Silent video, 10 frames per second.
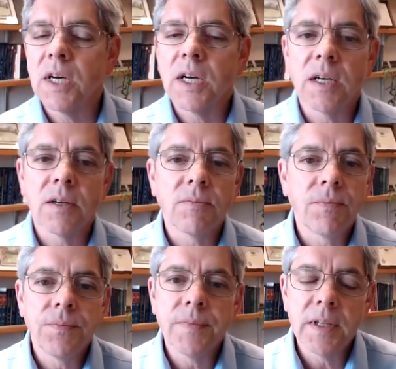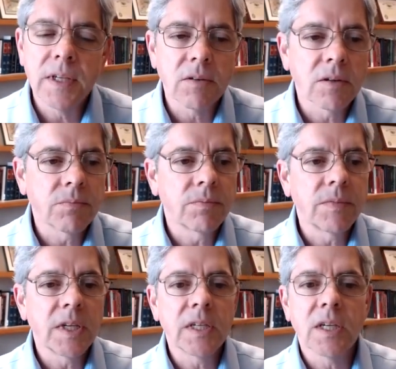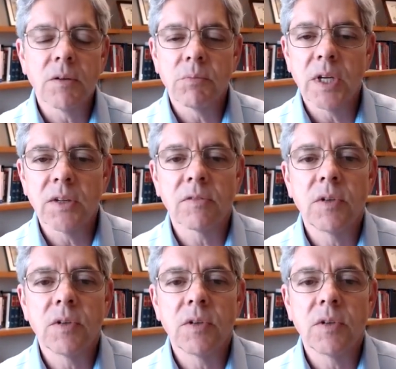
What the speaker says: the income-based